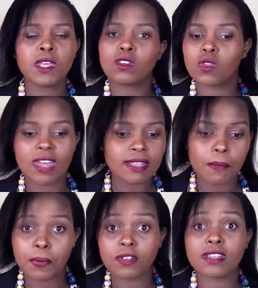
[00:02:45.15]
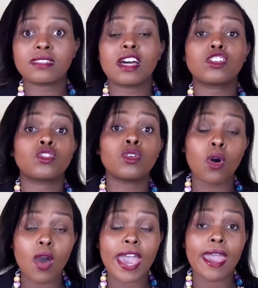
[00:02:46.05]
So that's a process that
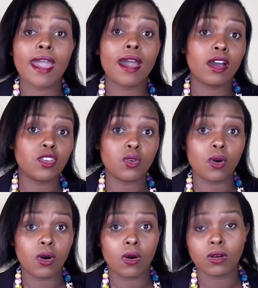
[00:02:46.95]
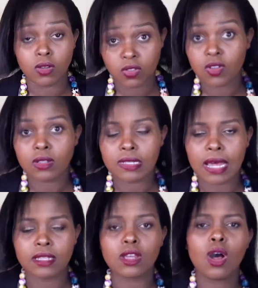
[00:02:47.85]
your
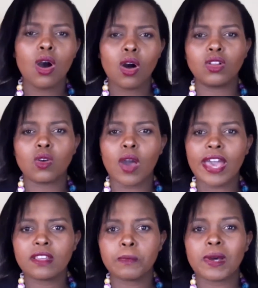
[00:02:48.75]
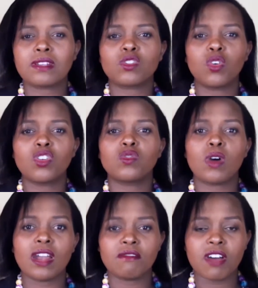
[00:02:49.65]
consultant or your expert is going to
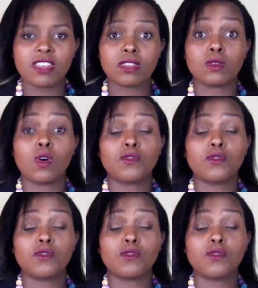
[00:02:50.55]
advise you,